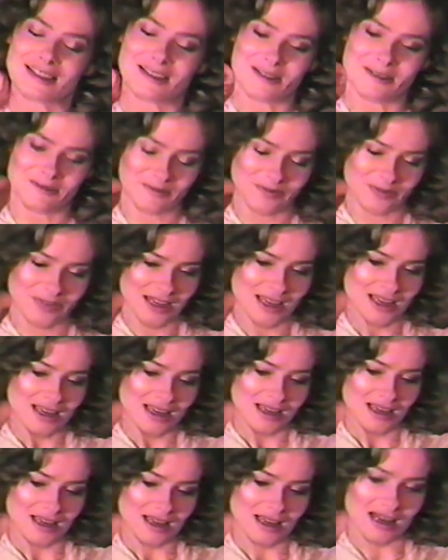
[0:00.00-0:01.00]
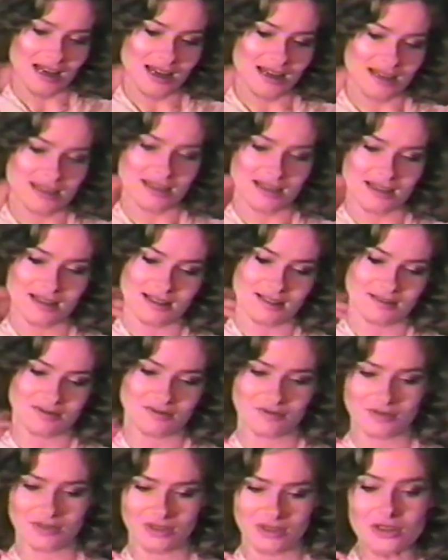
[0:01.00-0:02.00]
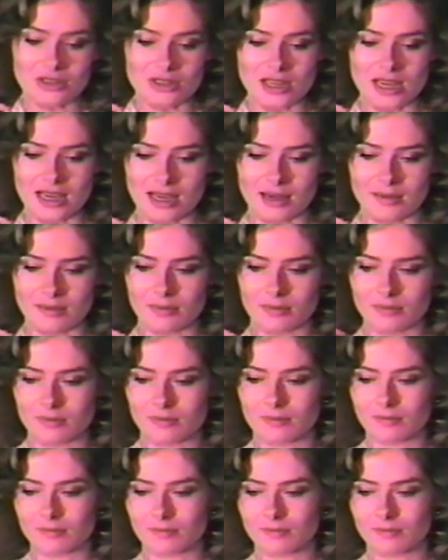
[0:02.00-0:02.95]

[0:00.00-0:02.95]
So, I uh, looks like I'm